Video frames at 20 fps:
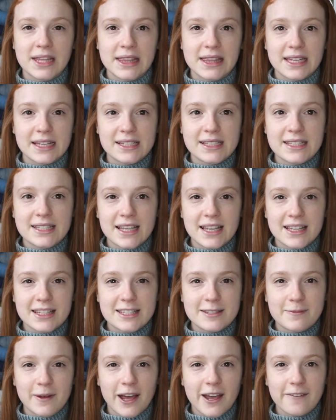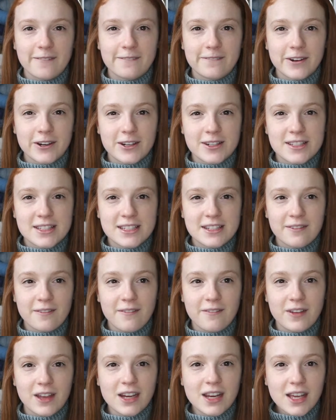This is my first
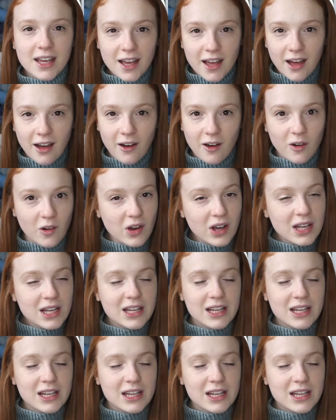video.